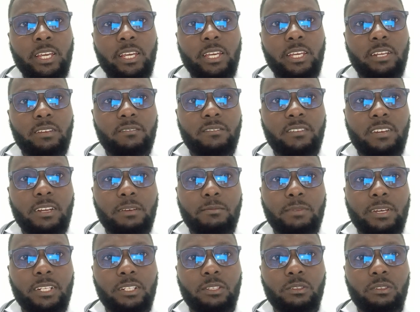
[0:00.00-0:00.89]

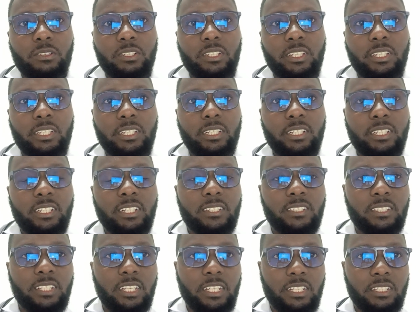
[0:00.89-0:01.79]
inflammatory
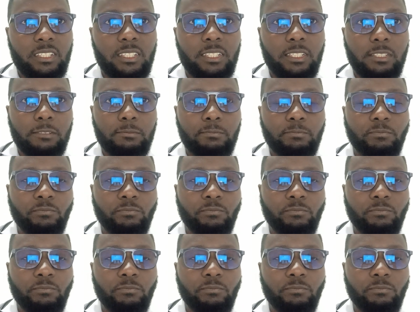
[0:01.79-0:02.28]
disease.